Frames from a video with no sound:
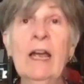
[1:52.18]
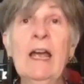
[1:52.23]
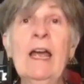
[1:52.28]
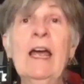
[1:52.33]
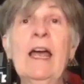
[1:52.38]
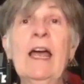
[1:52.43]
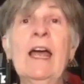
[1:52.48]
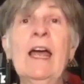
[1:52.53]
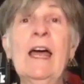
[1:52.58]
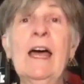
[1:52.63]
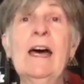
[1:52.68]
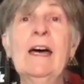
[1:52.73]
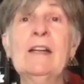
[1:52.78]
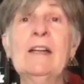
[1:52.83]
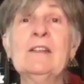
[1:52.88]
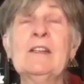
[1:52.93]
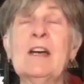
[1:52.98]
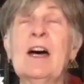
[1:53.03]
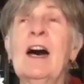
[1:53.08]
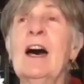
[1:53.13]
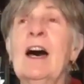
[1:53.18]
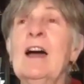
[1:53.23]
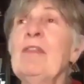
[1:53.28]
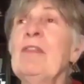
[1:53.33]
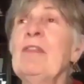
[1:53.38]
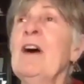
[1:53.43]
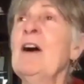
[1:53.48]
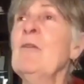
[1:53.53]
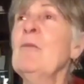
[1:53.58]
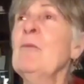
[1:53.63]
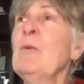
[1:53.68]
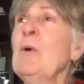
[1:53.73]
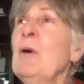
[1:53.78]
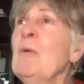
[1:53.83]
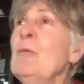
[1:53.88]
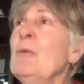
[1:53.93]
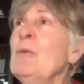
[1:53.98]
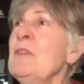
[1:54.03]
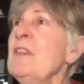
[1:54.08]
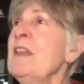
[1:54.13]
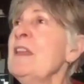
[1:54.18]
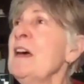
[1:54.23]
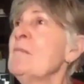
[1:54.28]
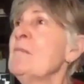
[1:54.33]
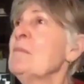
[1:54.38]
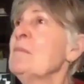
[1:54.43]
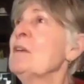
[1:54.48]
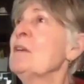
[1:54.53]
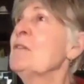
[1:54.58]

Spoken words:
And I thought, well, wouldn't that be